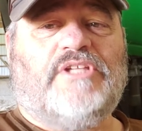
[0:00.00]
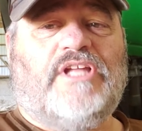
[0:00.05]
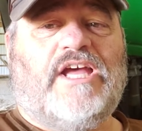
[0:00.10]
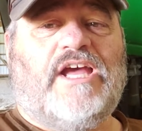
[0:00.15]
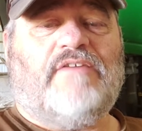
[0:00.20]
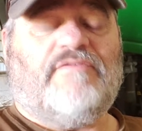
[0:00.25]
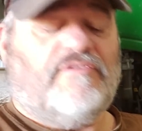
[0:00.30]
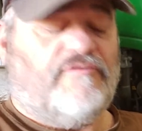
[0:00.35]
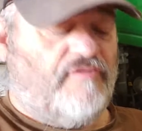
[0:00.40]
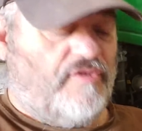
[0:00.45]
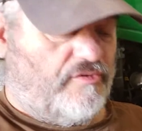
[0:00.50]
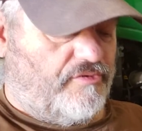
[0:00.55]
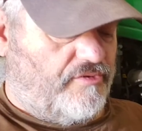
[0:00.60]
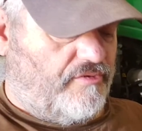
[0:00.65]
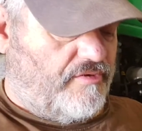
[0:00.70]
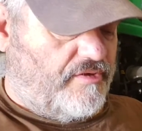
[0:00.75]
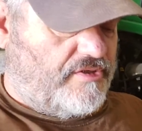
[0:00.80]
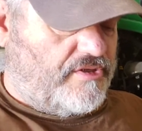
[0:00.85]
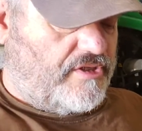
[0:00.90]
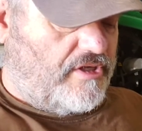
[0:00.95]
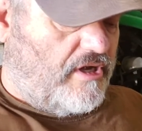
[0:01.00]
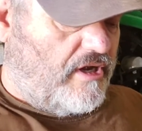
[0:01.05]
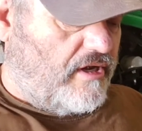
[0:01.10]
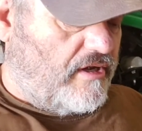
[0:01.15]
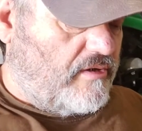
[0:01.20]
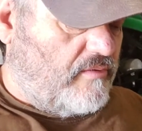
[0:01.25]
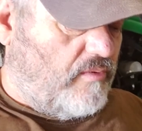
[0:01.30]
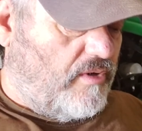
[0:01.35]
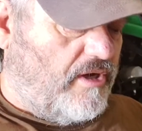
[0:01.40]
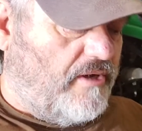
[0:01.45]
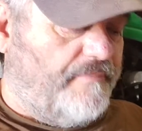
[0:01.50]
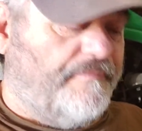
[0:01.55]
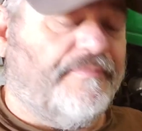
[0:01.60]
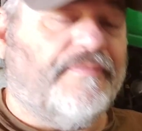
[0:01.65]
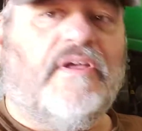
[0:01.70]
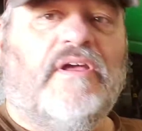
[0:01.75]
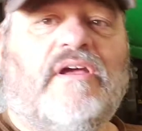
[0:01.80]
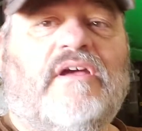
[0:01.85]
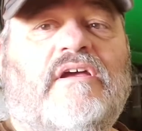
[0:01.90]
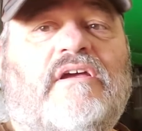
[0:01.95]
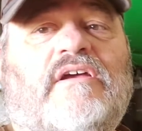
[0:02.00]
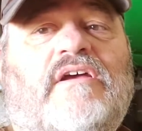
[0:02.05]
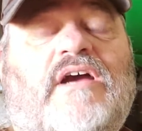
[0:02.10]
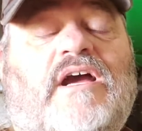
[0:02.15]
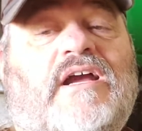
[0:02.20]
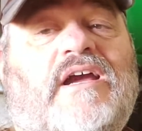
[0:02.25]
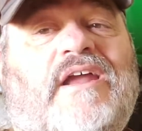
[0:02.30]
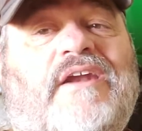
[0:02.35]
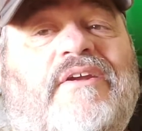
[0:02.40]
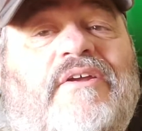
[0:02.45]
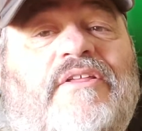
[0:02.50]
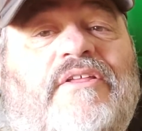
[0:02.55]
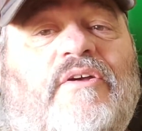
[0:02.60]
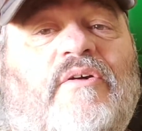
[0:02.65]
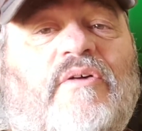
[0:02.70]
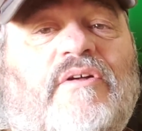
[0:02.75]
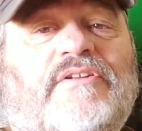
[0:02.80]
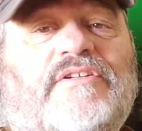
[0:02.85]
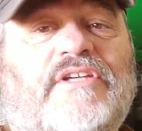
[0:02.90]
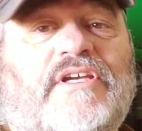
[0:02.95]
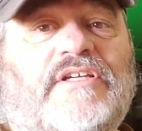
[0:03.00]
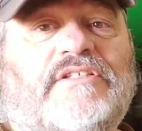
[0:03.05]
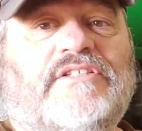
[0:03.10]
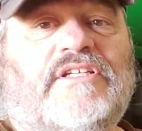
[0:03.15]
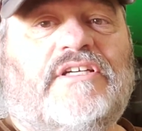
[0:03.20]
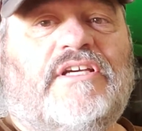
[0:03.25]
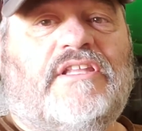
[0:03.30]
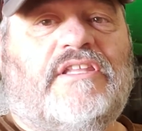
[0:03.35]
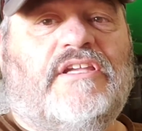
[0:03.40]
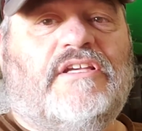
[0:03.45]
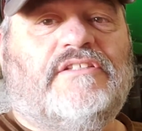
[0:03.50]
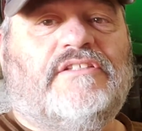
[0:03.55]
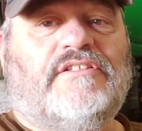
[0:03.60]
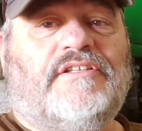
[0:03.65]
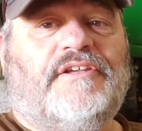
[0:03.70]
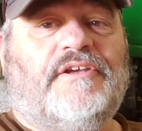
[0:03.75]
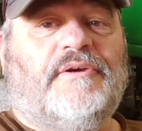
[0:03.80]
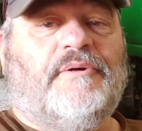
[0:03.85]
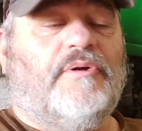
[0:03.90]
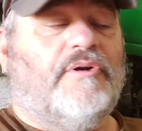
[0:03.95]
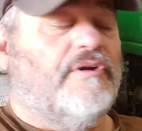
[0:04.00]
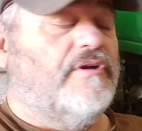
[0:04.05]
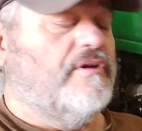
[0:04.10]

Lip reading: have the filter in stock. Well, I got to do the oil change. I got things to do.